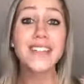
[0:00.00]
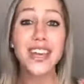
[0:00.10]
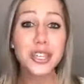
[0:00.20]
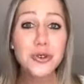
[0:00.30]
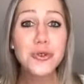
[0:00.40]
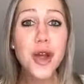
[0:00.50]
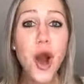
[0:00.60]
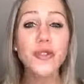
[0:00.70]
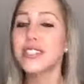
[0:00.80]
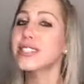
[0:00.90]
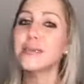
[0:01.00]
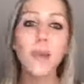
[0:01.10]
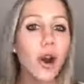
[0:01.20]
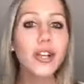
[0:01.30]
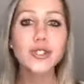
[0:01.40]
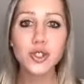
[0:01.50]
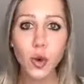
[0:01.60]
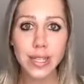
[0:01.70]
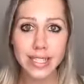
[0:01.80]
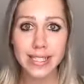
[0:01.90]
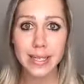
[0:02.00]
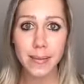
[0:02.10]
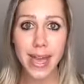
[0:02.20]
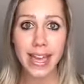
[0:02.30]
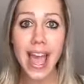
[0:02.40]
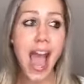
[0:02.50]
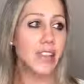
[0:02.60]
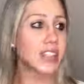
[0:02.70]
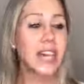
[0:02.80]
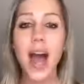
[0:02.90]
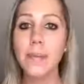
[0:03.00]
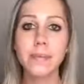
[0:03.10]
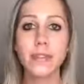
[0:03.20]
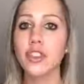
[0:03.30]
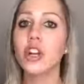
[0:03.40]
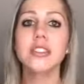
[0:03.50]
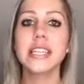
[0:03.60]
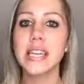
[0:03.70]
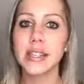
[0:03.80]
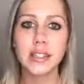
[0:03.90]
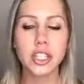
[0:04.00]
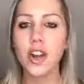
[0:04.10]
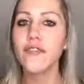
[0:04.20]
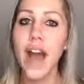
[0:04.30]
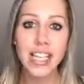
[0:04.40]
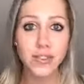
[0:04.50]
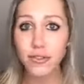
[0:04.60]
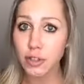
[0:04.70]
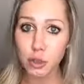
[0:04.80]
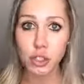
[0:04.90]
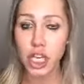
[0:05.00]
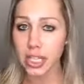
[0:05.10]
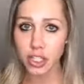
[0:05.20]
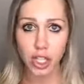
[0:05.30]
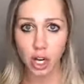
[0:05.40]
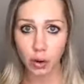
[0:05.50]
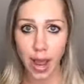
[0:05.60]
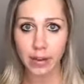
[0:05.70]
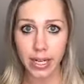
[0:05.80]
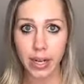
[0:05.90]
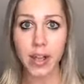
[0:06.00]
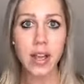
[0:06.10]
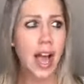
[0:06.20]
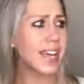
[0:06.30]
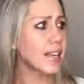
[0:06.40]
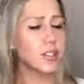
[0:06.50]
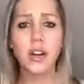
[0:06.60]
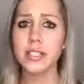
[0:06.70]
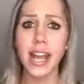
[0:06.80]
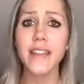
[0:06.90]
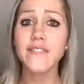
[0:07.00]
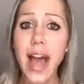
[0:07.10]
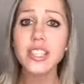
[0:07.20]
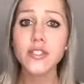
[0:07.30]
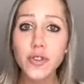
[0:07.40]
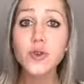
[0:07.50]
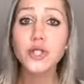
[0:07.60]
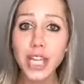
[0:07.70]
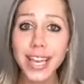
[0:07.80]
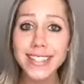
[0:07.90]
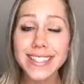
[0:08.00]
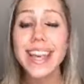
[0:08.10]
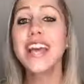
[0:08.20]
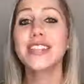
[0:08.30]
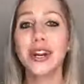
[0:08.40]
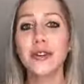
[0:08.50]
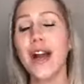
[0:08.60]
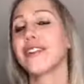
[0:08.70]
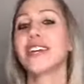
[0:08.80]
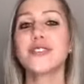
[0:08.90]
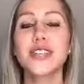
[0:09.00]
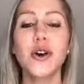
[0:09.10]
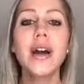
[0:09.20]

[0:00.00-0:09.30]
that the smartest choices to make at the top 13, fast food chains that are around here. I can't talk today. Fast food chains that are around here. So